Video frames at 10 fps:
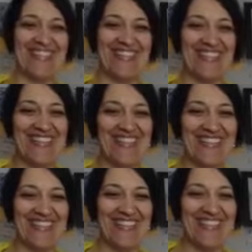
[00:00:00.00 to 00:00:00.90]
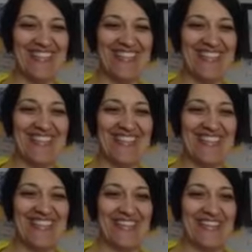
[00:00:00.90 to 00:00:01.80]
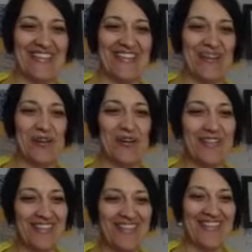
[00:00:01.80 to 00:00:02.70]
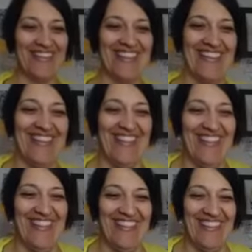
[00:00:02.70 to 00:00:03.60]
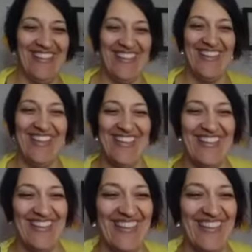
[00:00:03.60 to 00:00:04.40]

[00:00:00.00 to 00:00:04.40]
(not speaking)